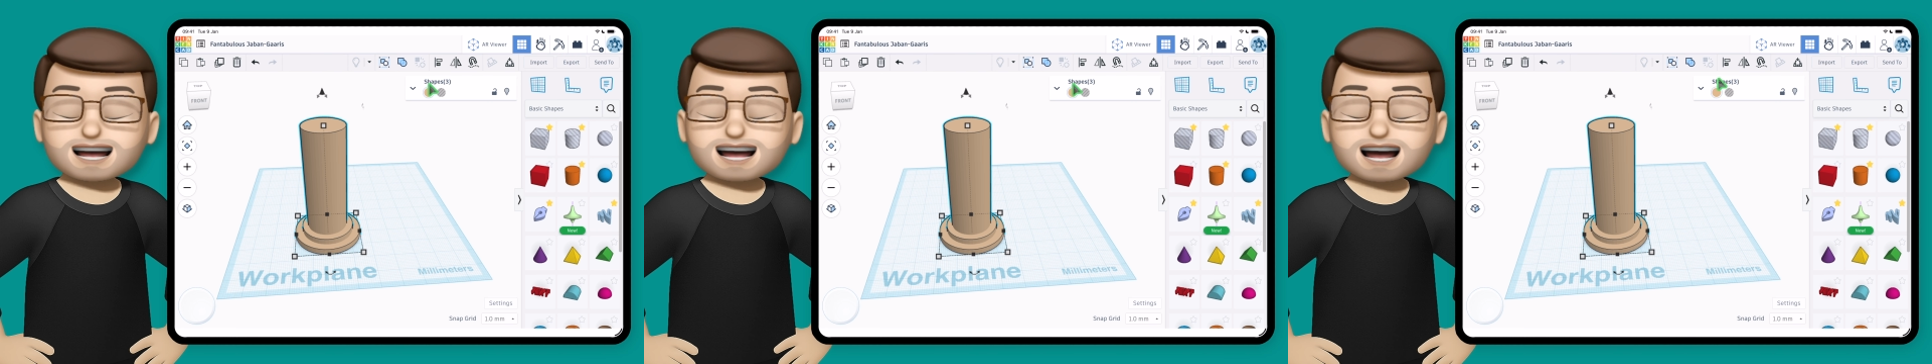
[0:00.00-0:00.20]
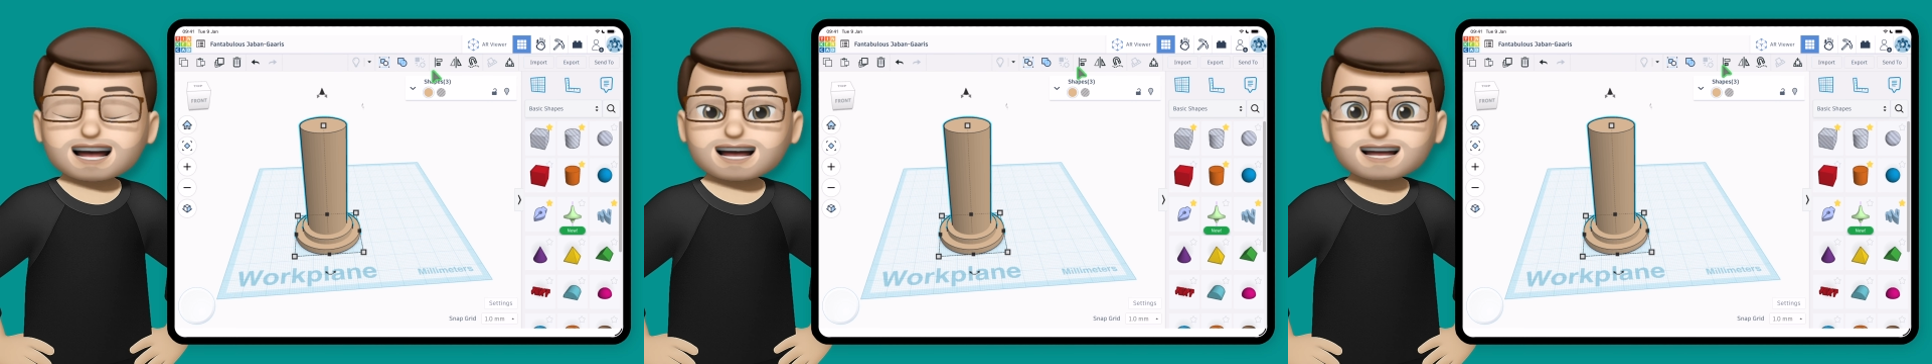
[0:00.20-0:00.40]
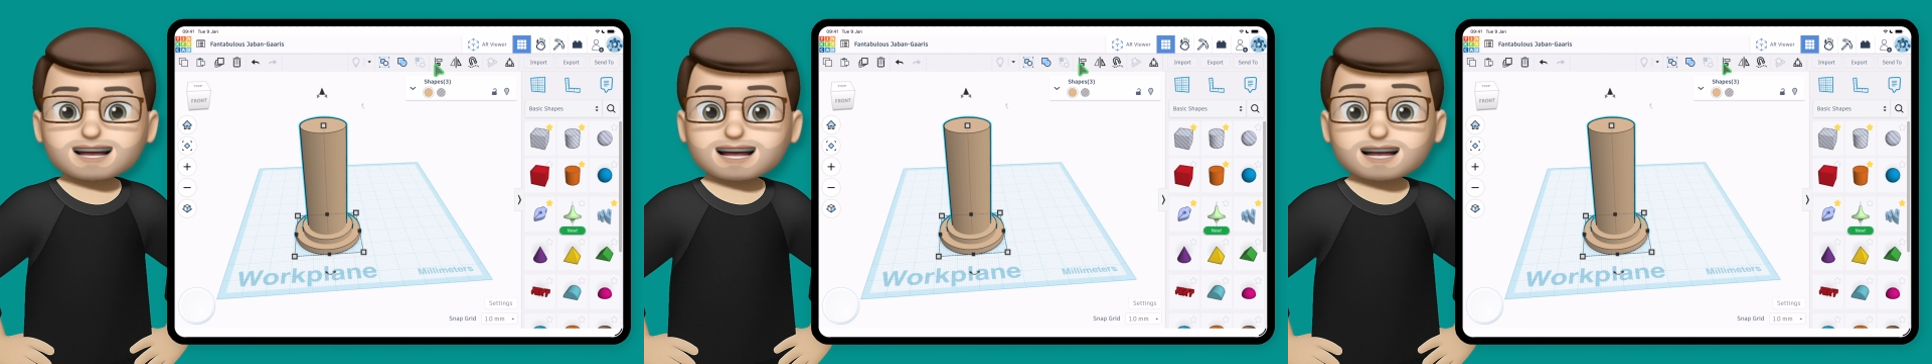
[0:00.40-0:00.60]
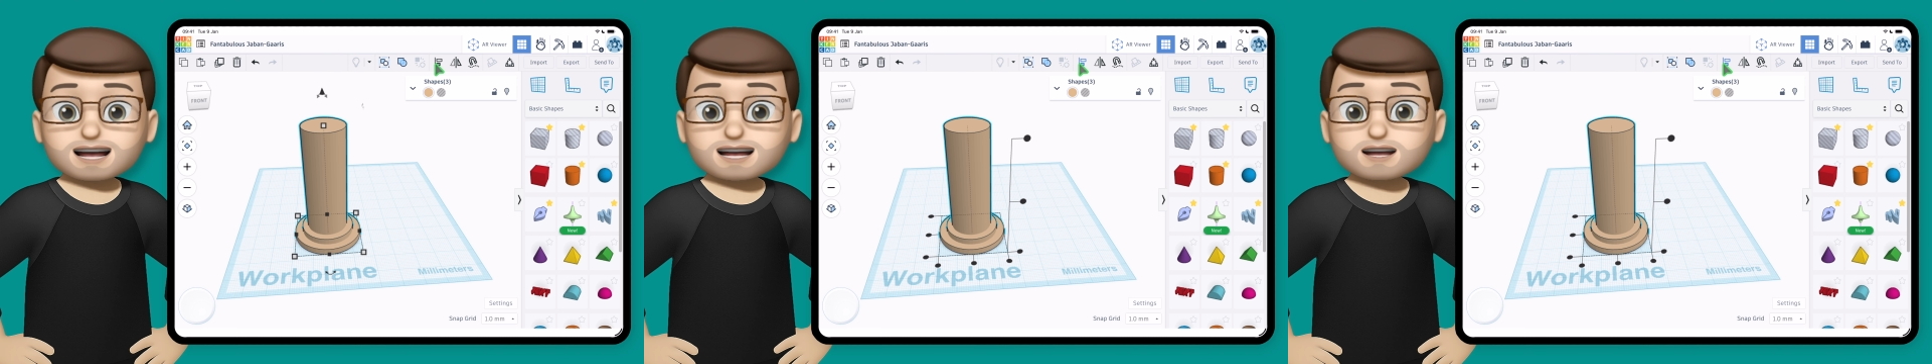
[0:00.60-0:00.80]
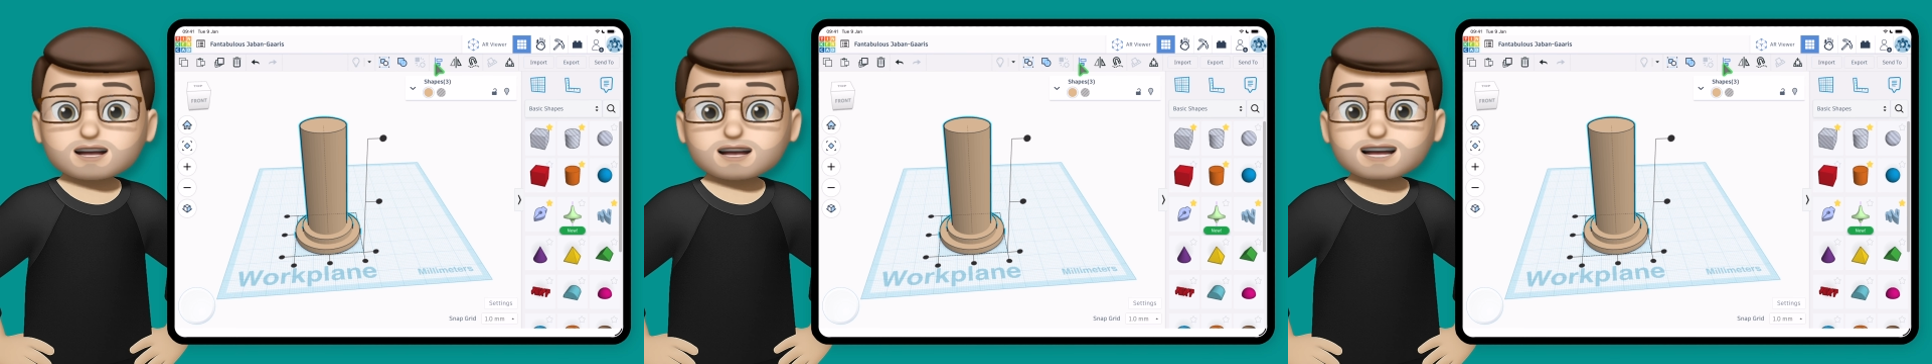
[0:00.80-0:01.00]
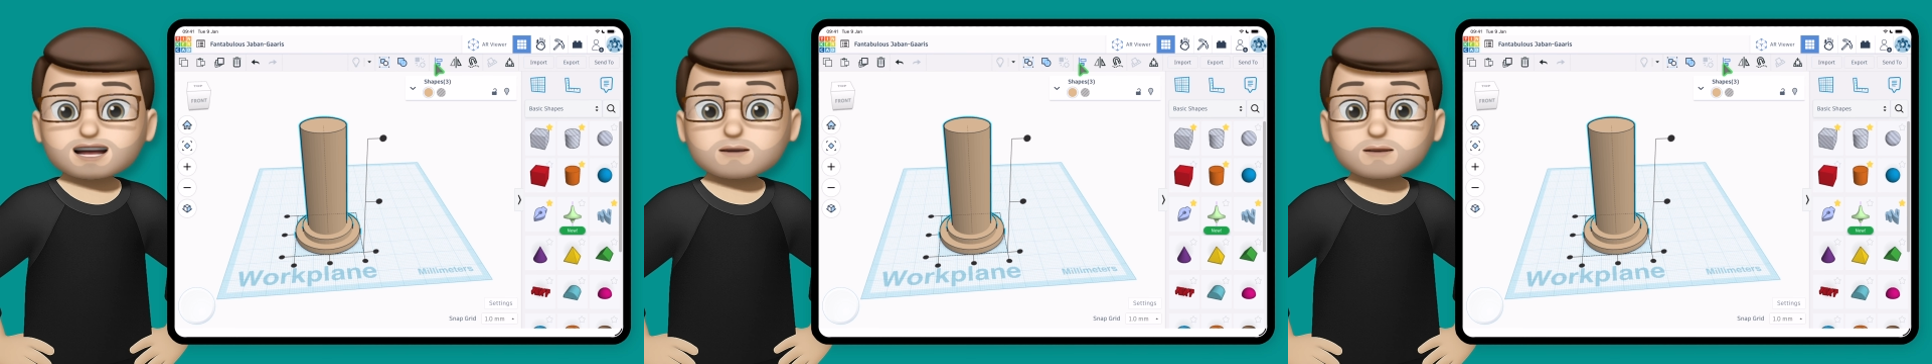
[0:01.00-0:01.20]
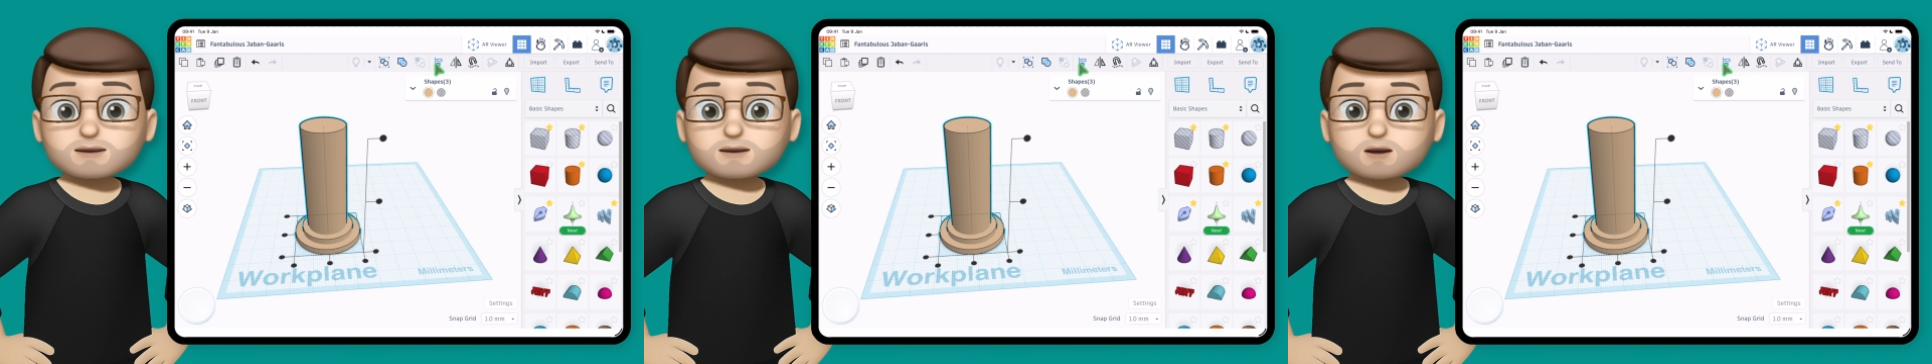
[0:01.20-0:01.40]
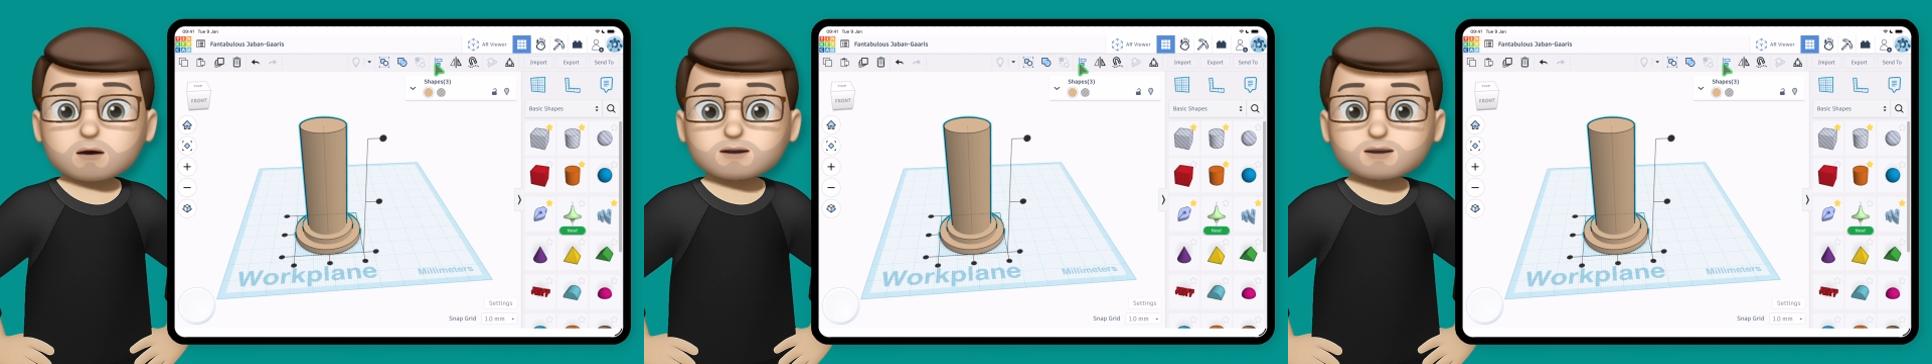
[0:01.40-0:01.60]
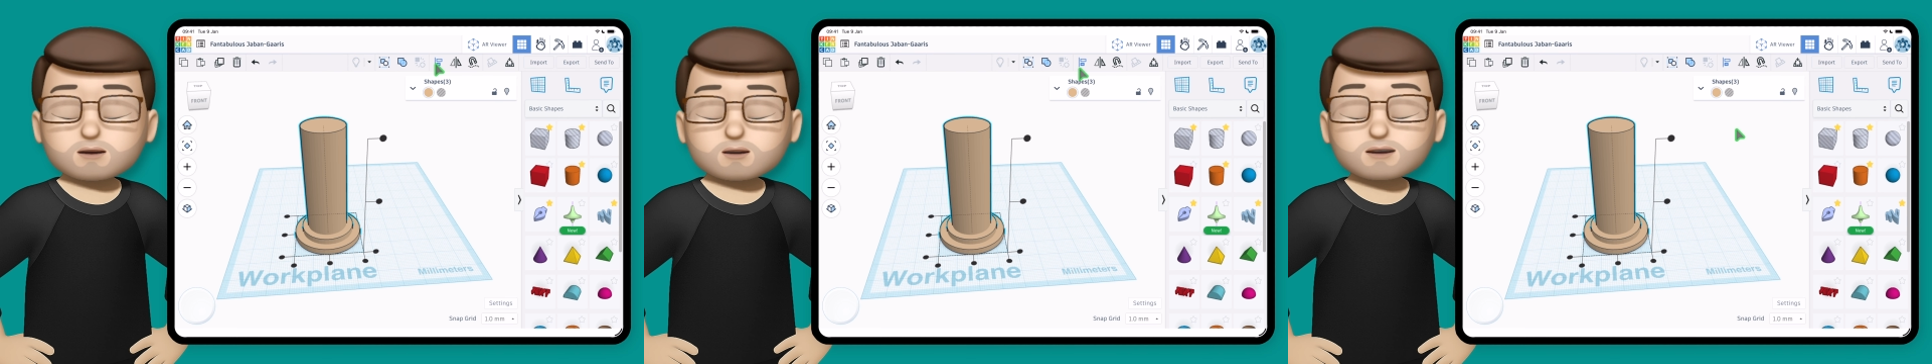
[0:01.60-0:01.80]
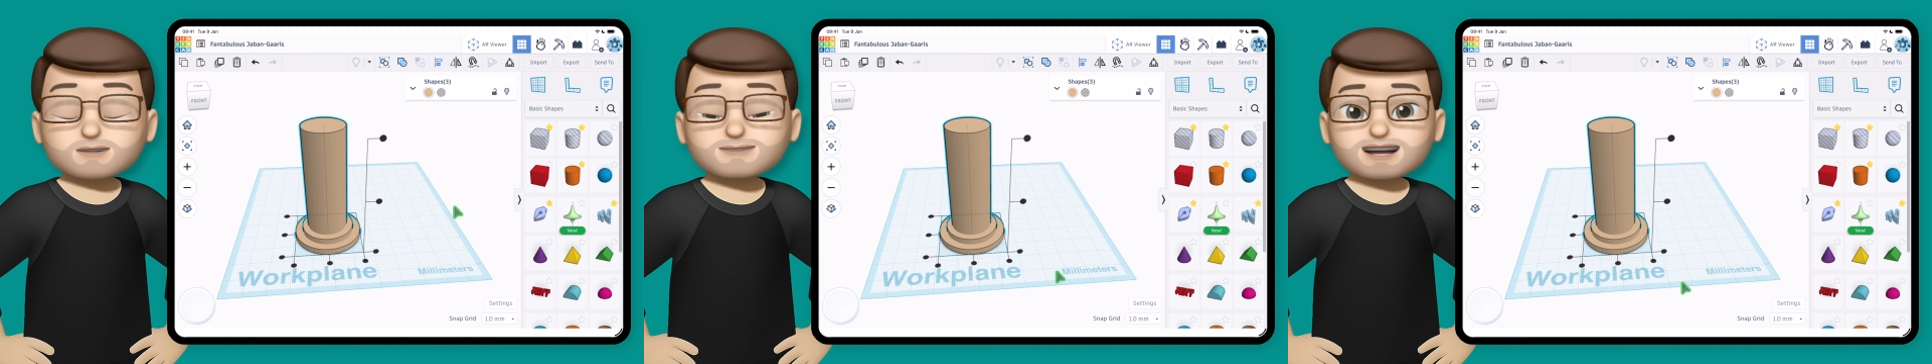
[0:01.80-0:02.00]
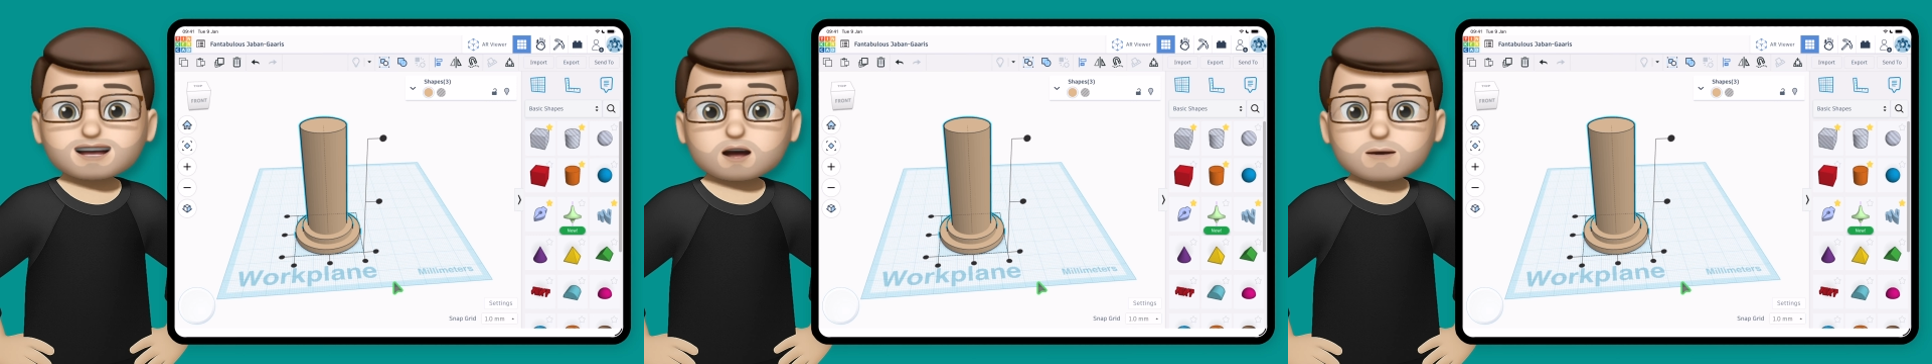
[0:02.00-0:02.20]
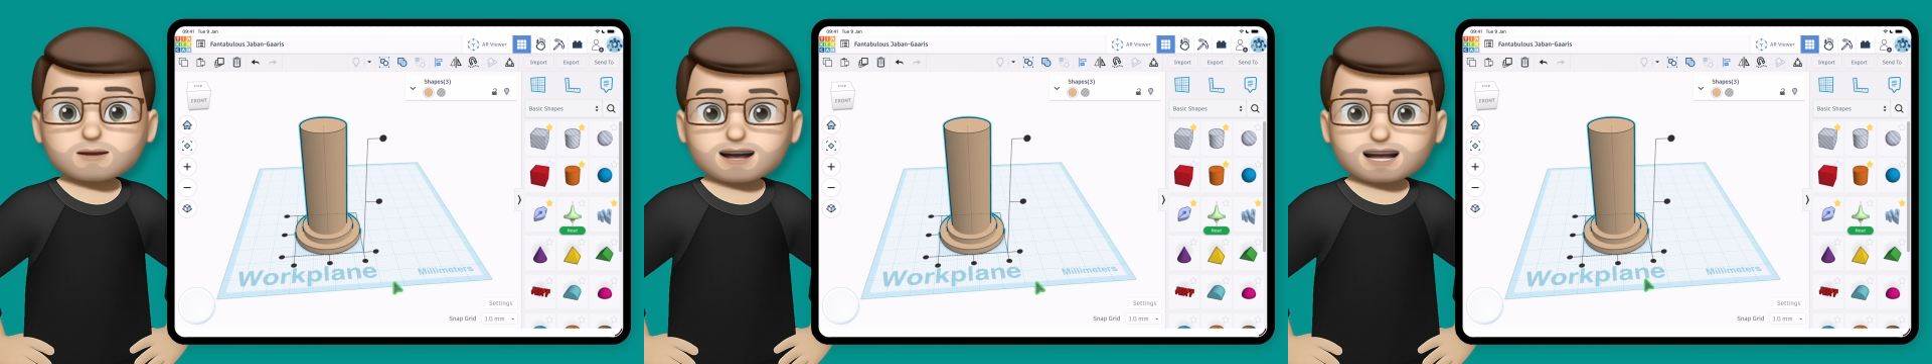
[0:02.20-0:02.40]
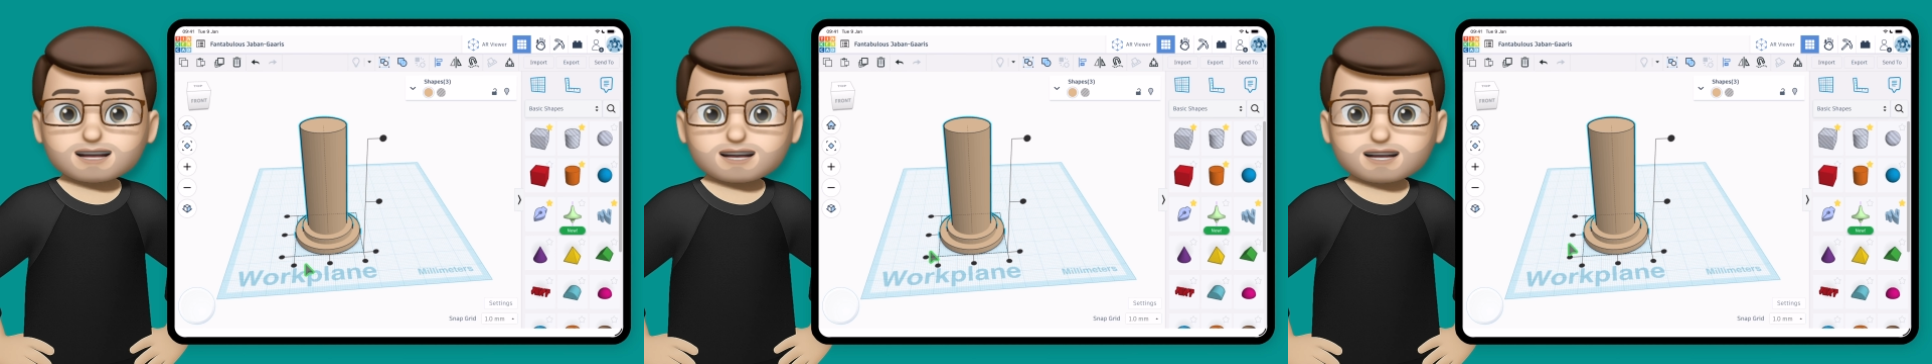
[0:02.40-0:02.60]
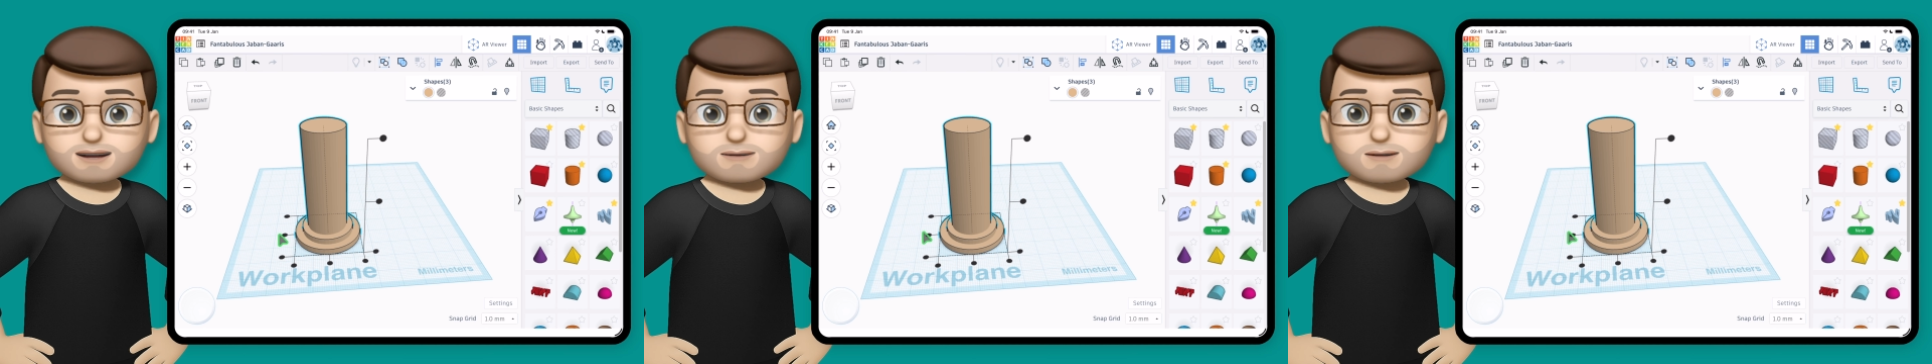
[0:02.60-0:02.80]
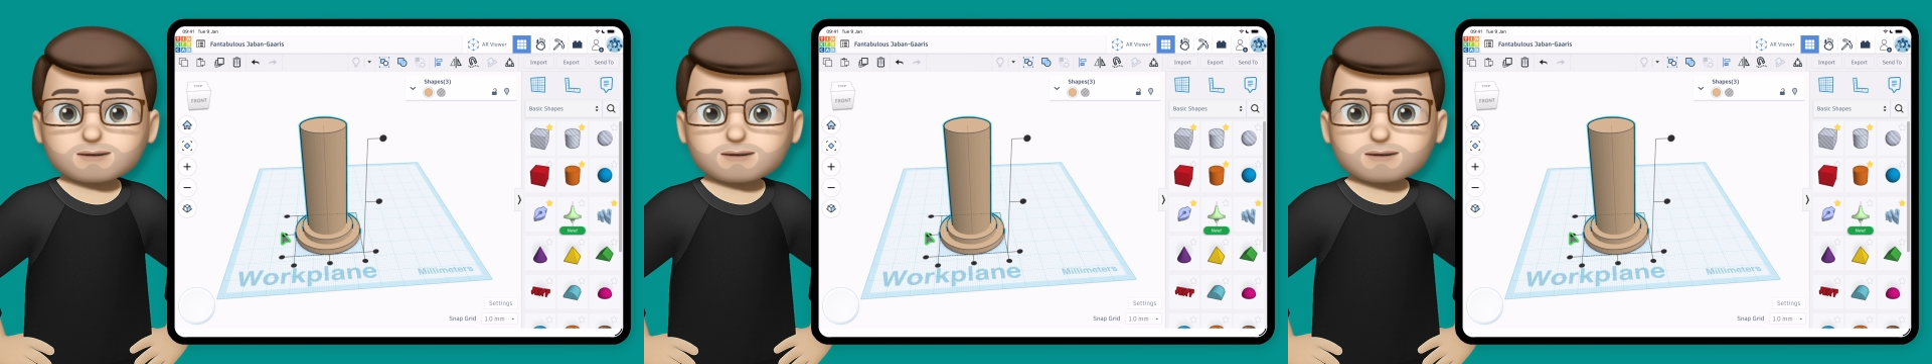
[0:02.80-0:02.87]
and I can align it just like before with all 3 objects.